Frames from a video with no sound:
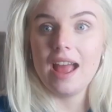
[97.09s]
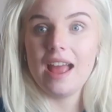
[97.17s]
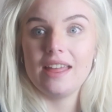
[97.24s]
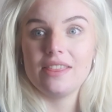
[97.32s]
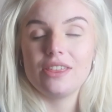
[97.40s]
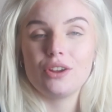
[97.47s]

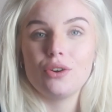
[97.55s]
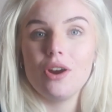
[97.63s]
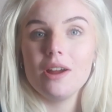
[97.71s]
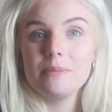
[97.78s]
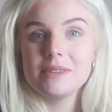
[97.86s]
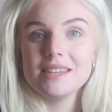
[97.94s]
At the
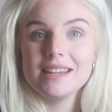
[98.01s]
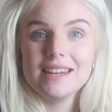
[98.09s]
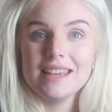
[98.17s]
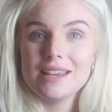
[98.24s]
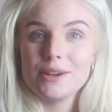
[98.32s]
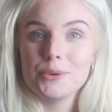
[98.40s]
crime scene,
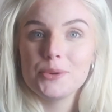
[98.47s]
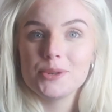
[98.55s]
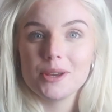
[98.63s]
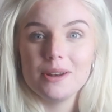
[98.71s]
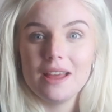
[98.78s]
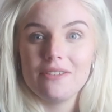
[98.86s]
he
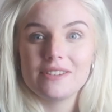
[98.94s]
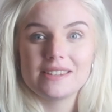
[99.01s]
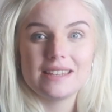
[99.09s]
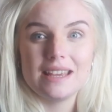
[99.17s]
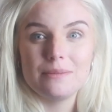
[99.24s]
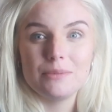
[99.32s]
also left
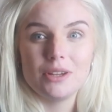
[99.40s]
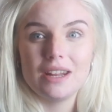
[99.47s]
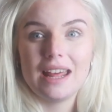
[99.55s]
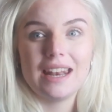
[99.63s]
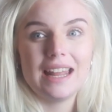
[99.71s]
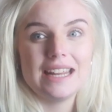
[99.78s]
semen
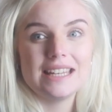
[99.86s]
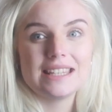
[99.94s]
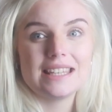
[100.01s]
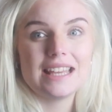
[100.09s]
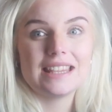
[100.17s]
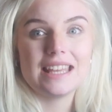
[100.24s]
and later
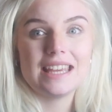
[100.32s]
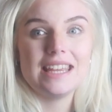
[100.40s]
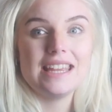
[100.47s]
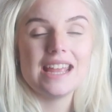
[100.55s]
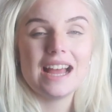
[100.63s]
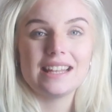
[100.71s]
said that
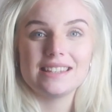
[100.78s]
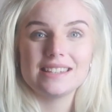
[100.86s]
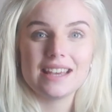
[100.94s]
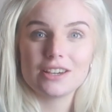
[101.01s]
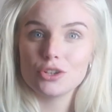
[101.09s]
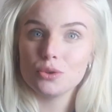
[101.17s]
he had
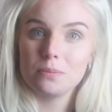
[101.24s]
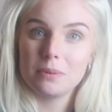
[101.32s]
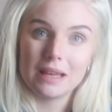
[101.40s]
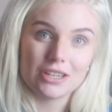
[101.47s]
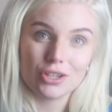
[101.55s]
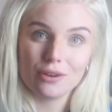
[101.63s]
sexual
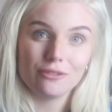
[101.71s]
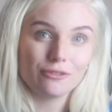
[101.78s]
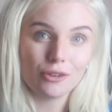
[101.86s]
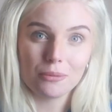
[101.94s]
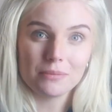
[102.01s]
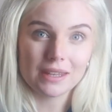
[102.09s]
pleasure
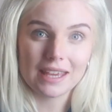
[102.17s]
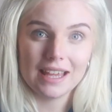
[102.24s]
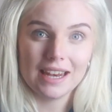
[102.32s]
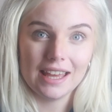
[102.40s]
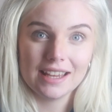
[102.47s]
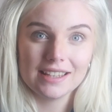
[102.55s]
from the
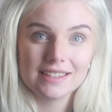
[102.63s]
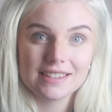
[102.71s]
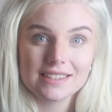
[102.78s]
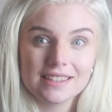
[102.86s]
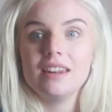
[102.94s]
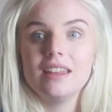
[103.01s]

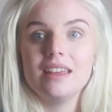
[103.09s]
killings.